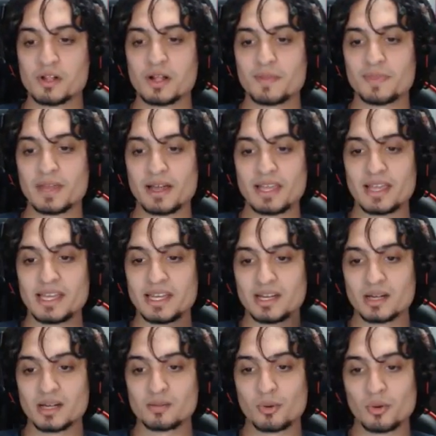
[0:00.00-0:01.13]
Not hating
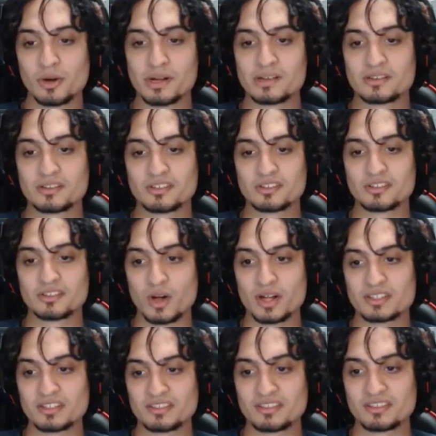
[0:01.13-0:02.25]
on ports, just want
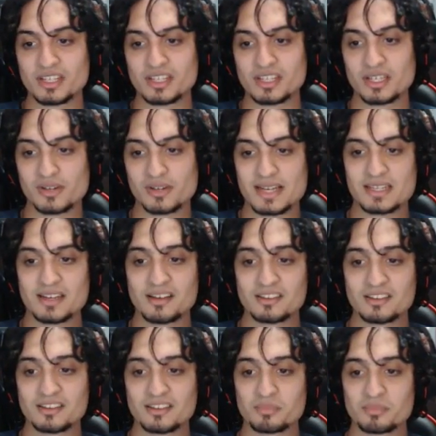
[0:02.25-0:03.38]
to see your ideas
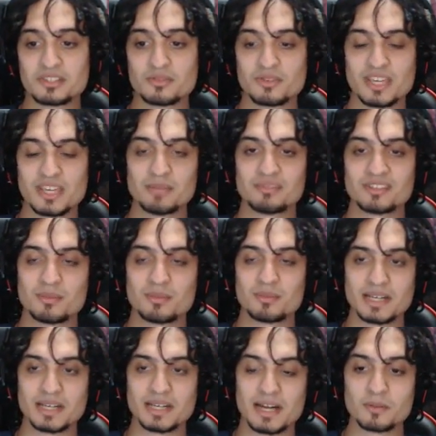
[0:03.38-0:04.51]
and potential games coming
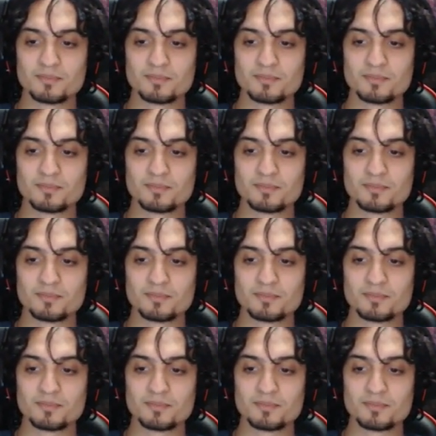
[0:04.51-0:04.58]
out."